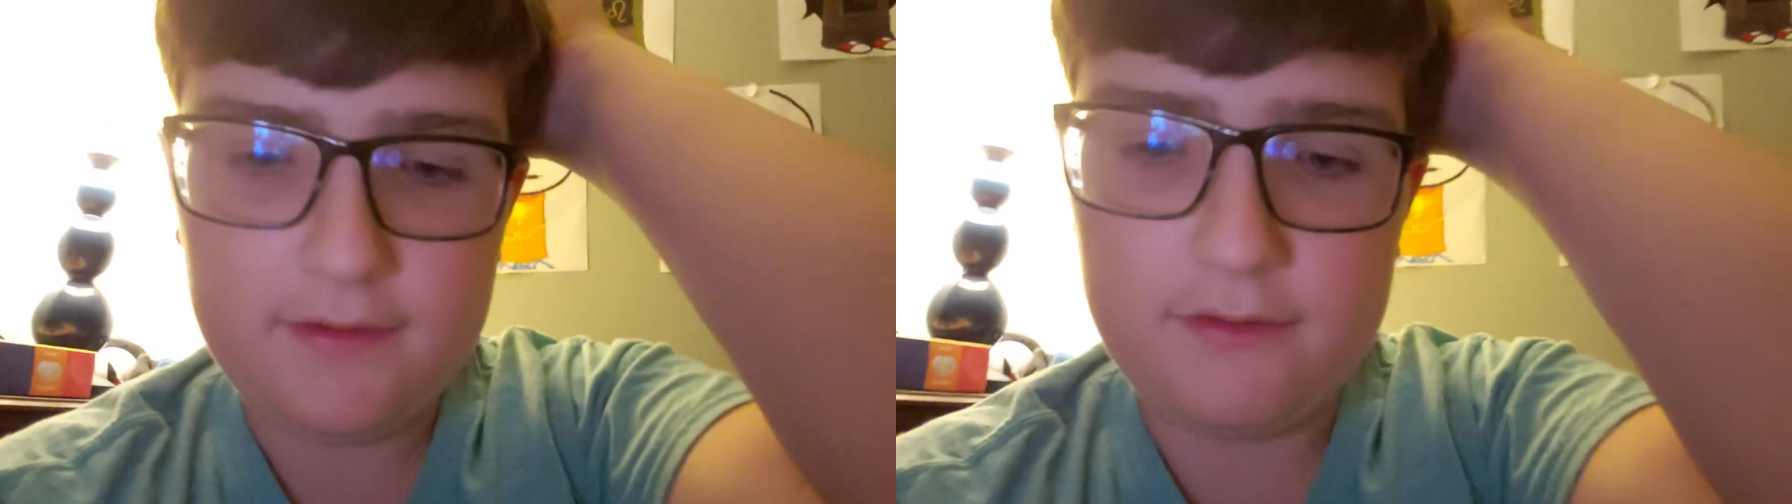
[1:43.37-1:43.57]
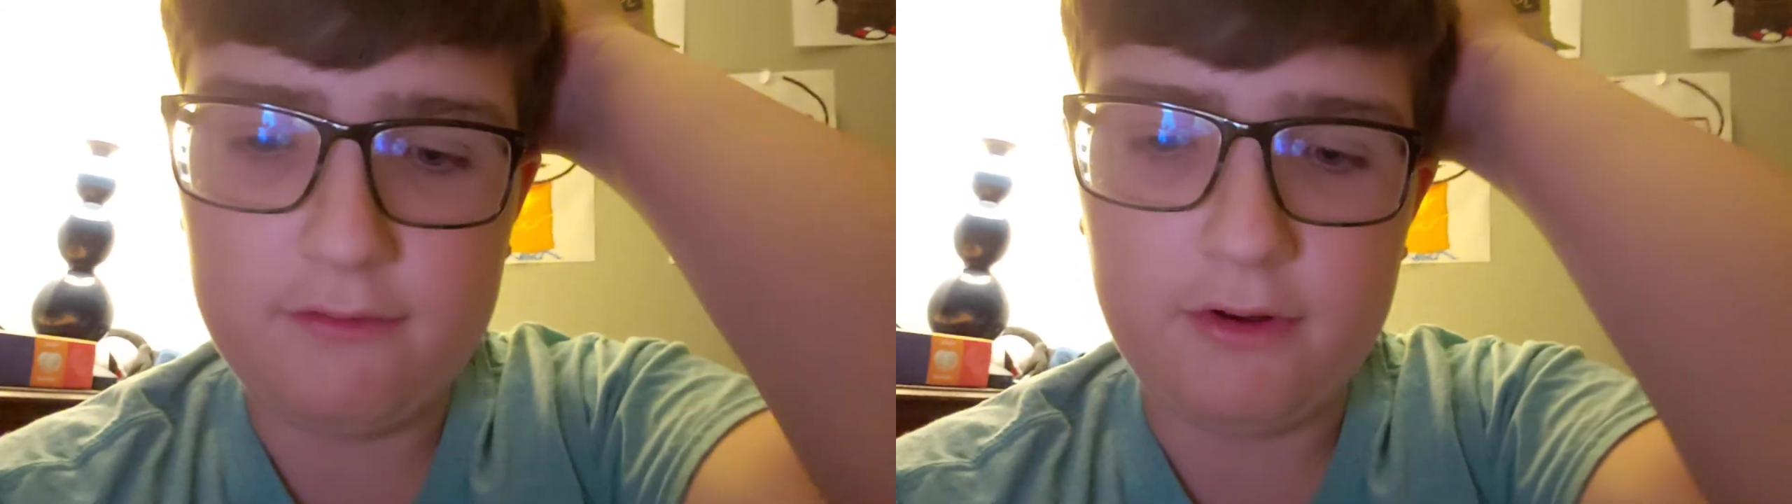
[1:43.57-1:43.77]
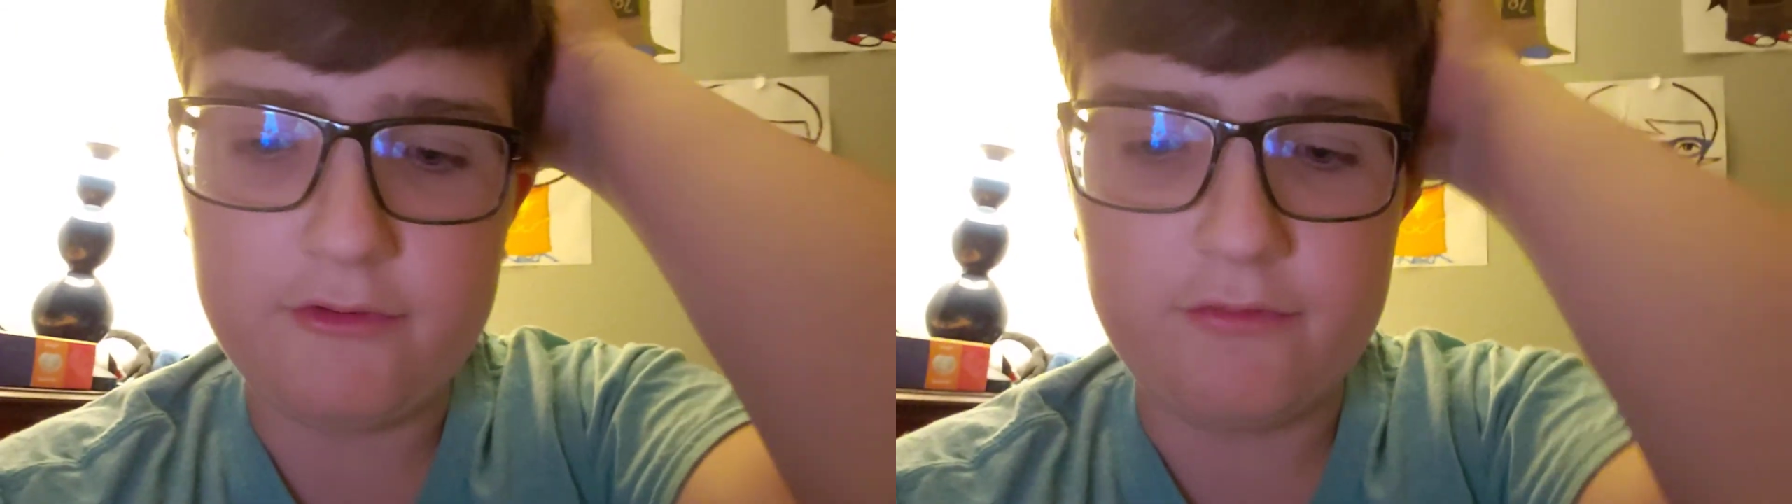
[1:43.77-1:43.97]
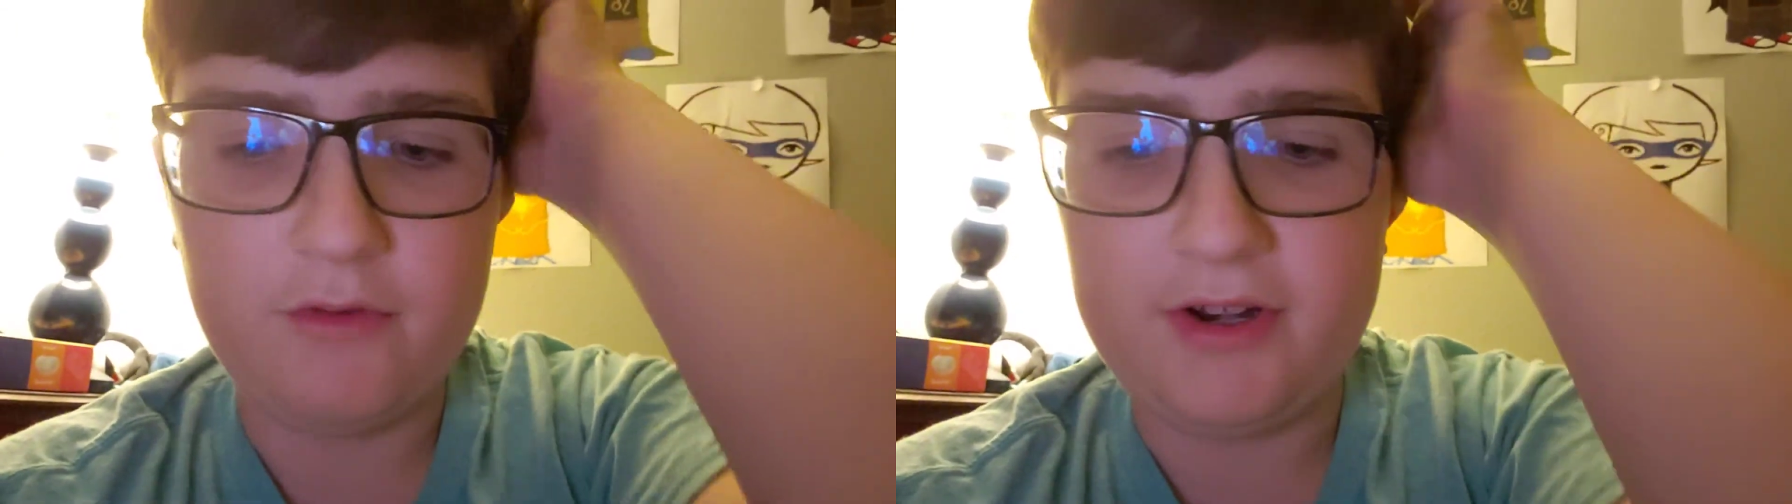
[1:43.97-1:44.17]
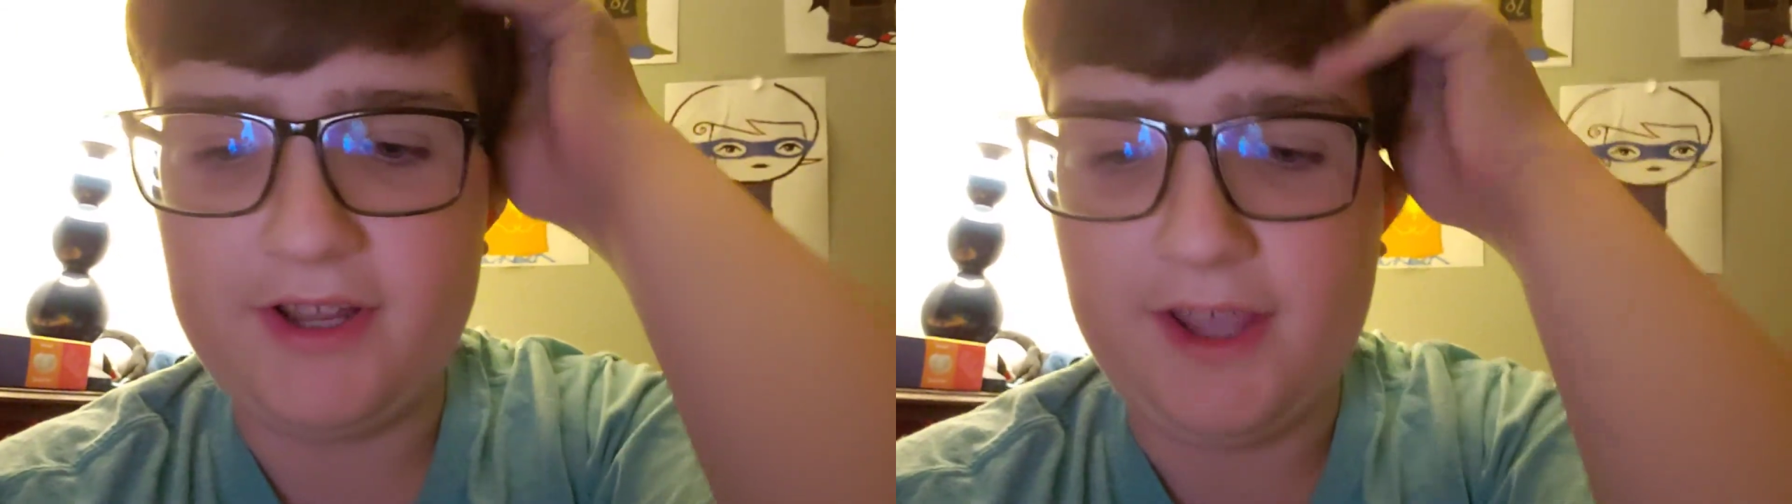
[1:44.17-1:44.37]
200
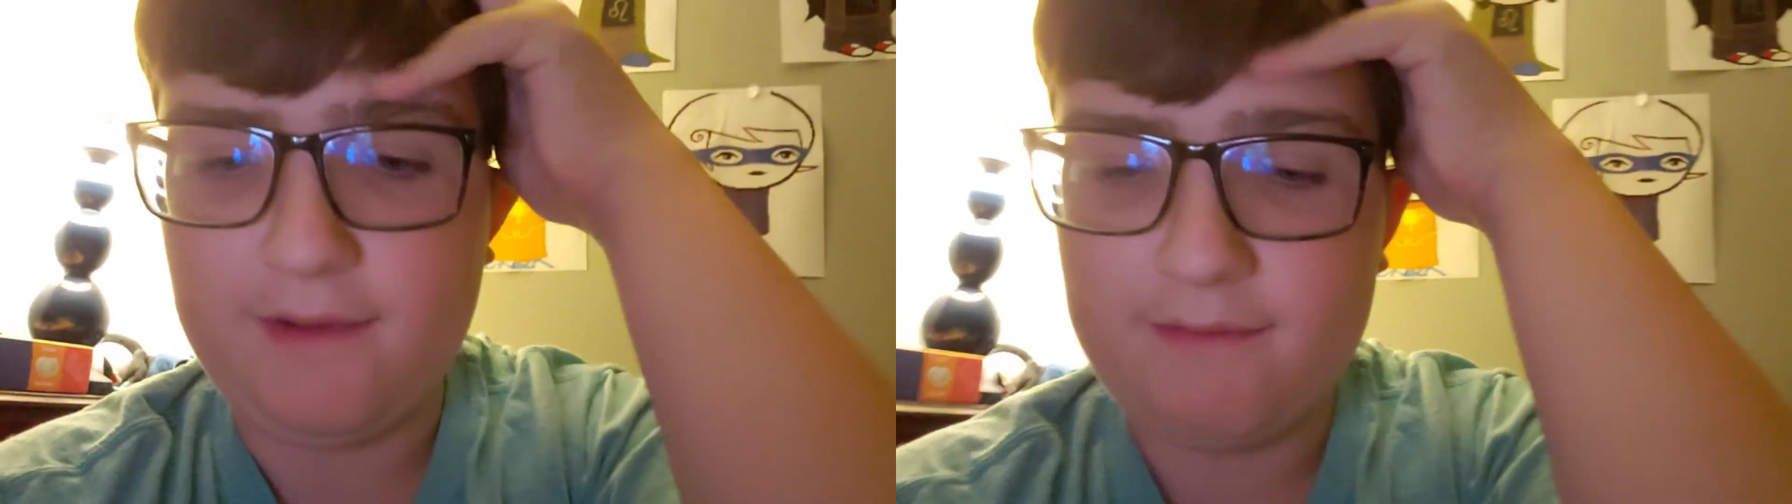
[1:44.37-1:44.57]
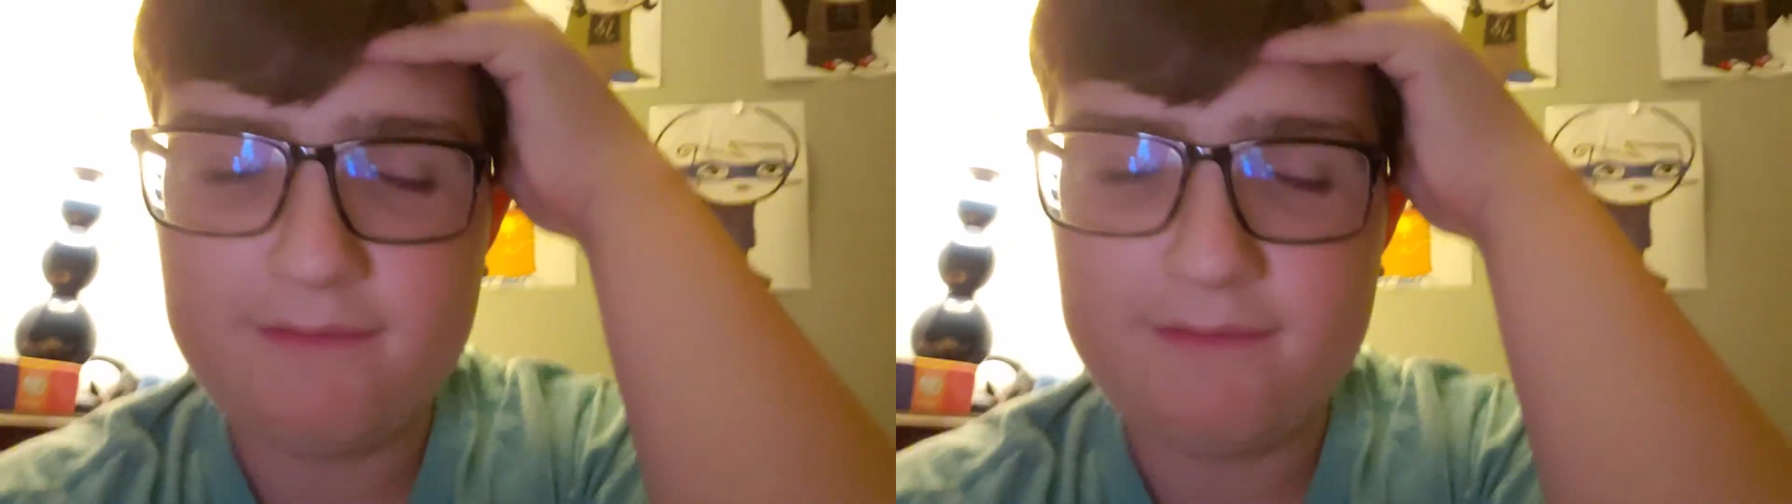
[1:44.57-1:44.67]
one day.